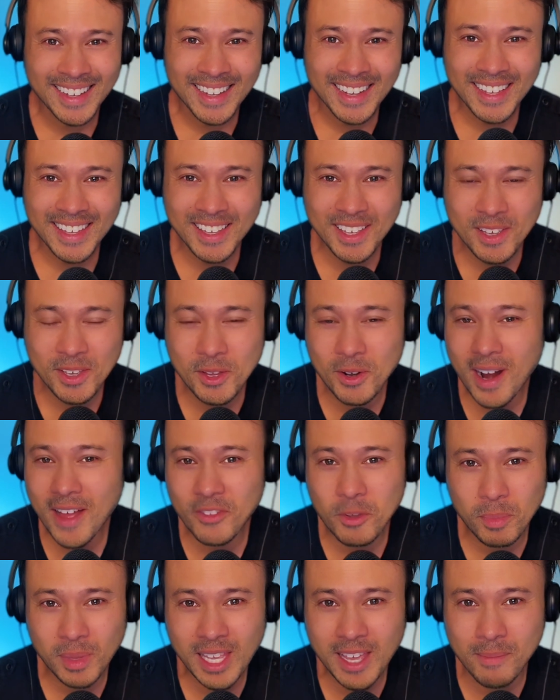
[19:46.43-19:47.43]
You don't have
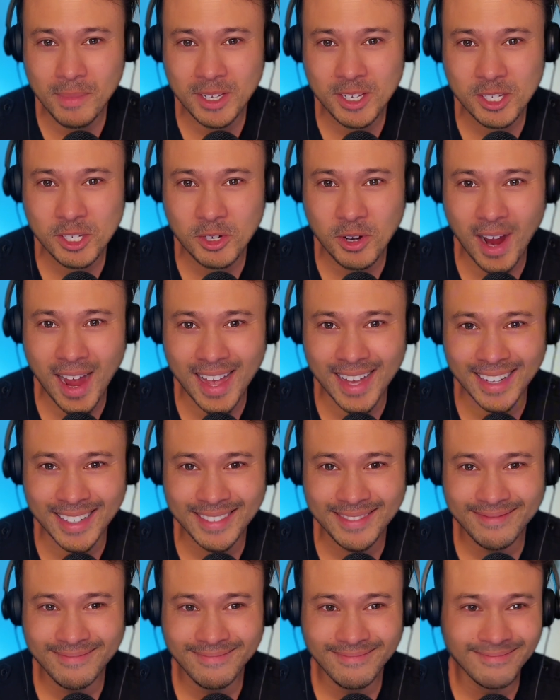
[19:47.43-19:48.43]
to believe me, just try it,
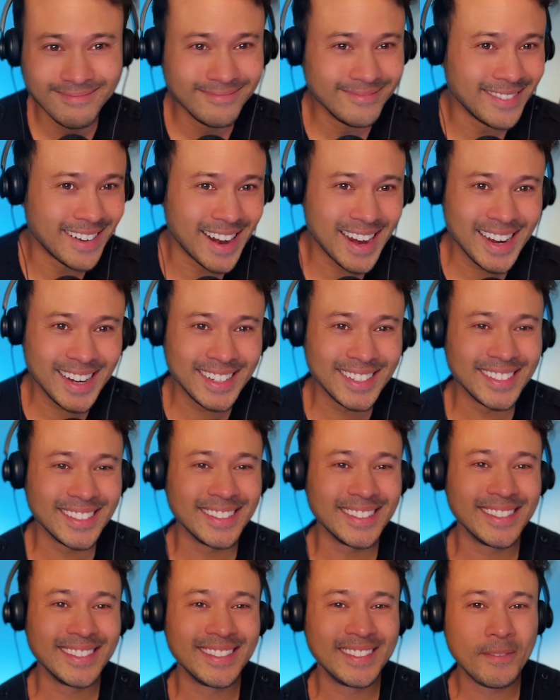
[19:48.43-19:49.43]
right?
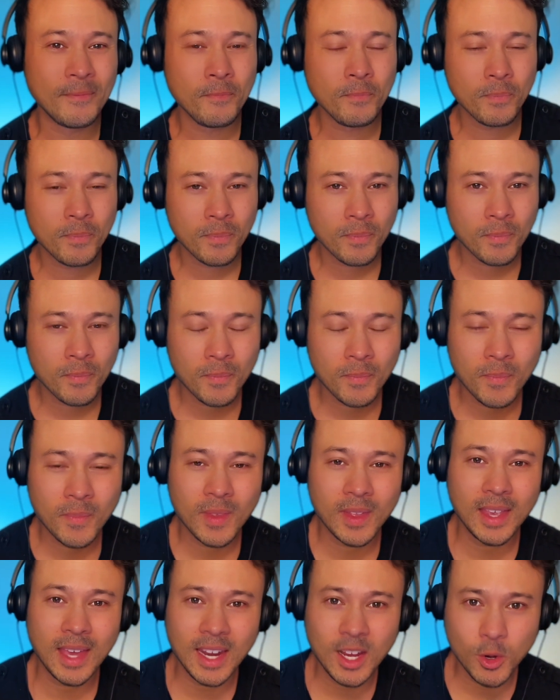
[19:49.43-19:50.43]

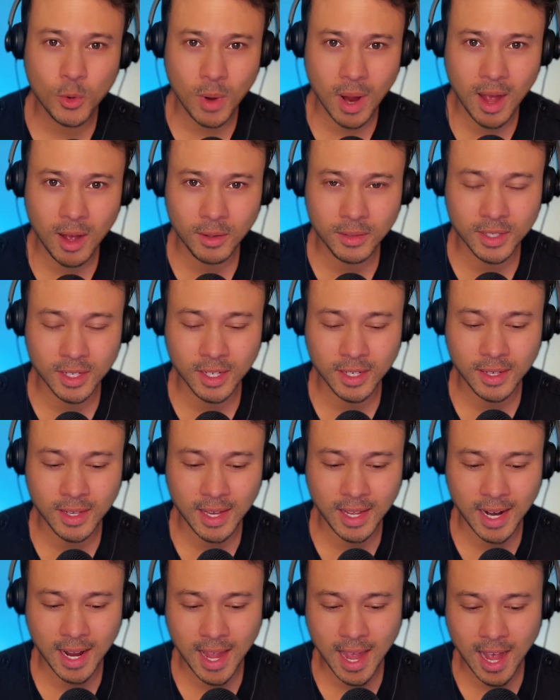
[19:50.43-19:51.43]
Getting grounded,
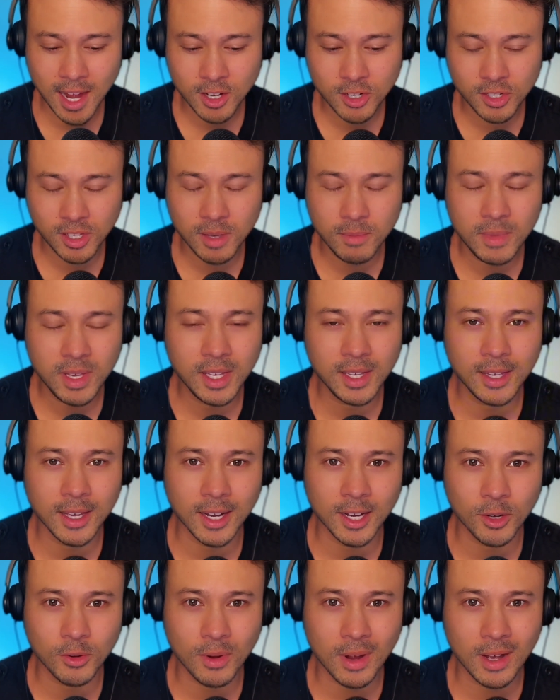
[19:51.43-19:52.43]
and I actually mean
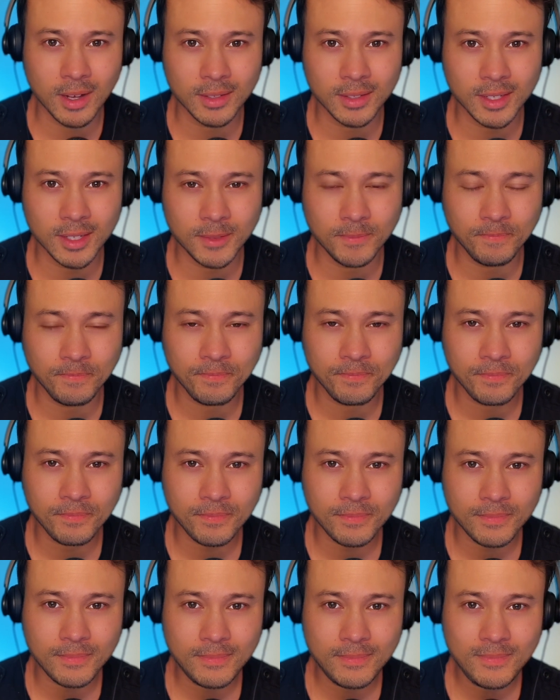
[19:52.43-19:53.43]
getting grounded.
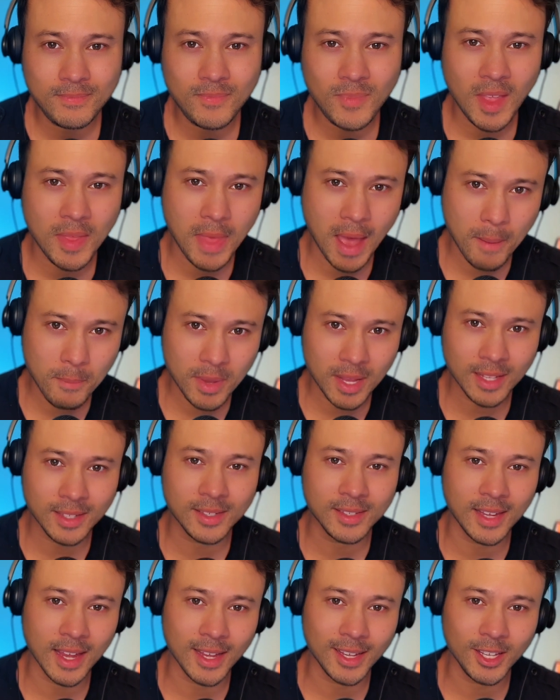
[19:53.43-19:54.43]
That
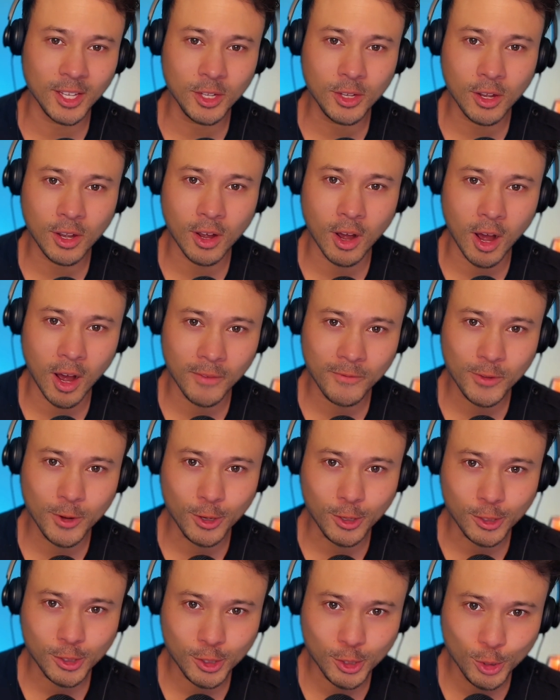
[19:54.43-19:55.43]
means taking off
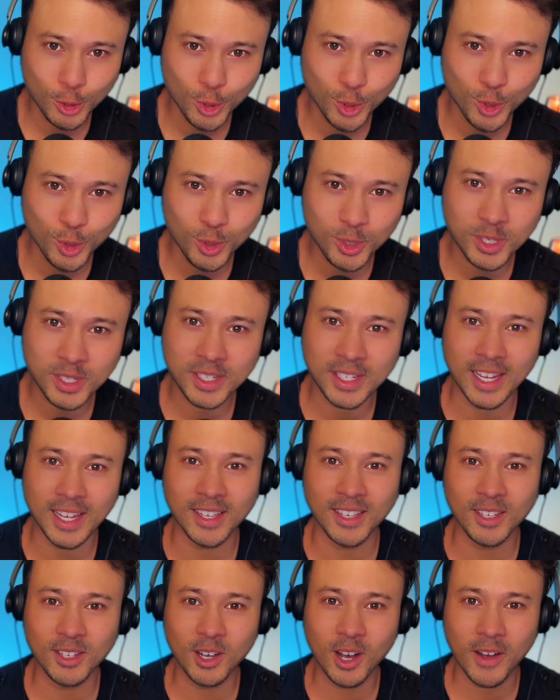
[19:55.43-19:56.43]
your shoes,
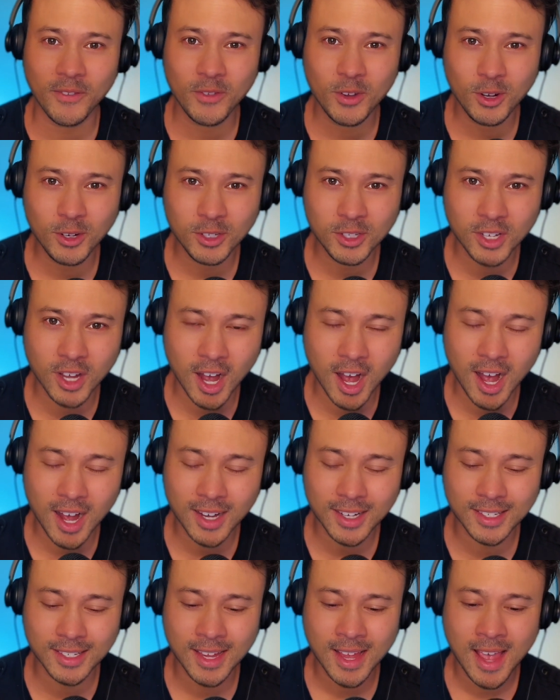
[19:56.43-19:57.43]
taking off your
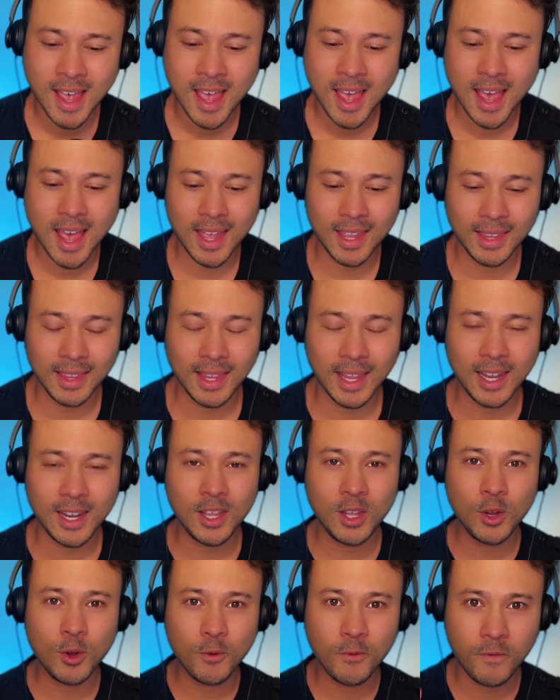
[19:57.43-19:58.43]
socks, and
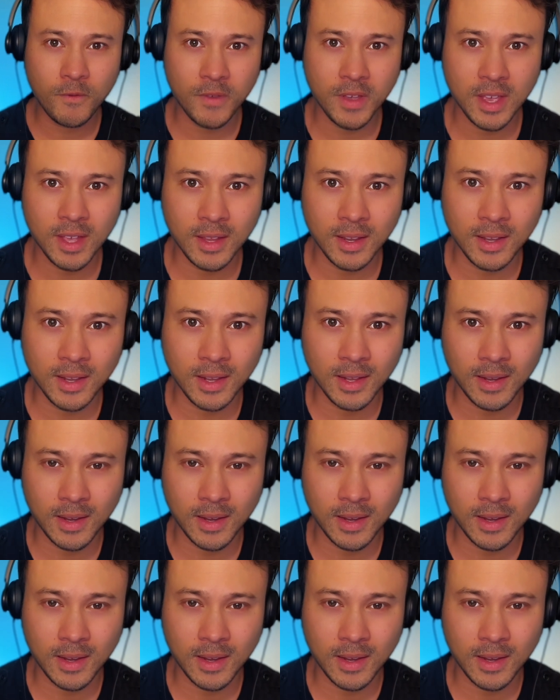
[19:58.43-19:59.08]
letting your feet